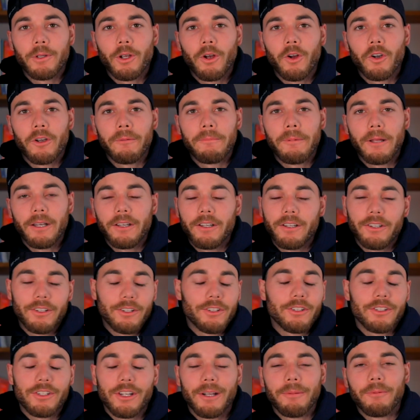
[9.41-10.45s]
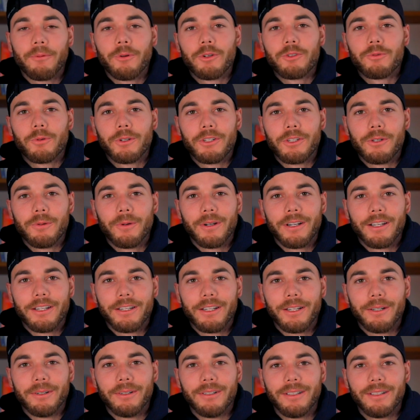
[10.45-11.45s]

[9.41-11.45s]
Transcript: your own opinion and determine which one you want to do.